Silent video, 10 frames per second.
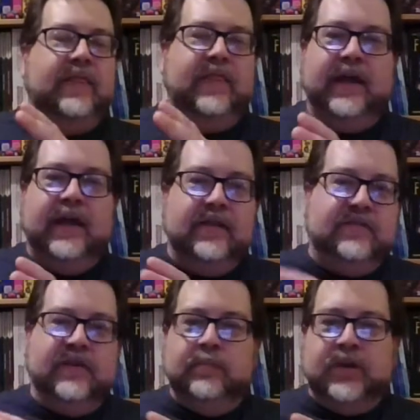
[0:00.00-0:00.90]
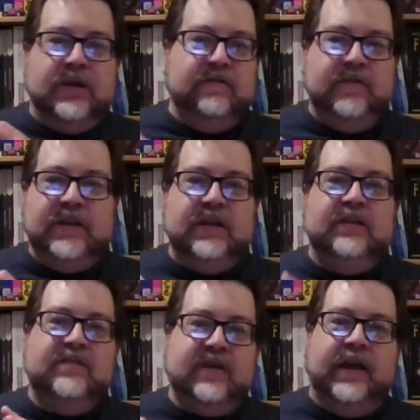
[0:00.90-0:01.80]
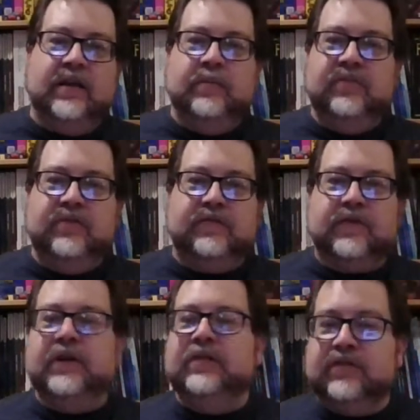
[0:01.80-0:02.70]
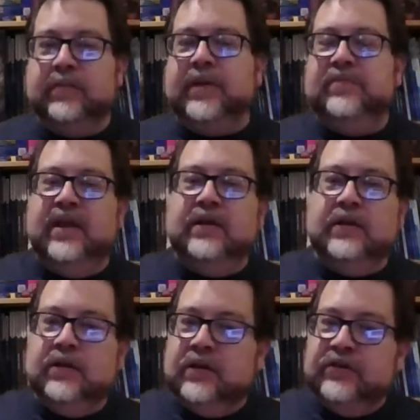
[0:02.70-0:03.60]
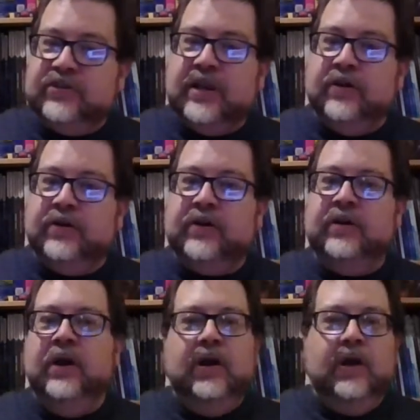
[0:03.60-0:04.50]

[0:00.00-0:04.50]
They had some convenience items in front, and sometimes they had a little lunch counter,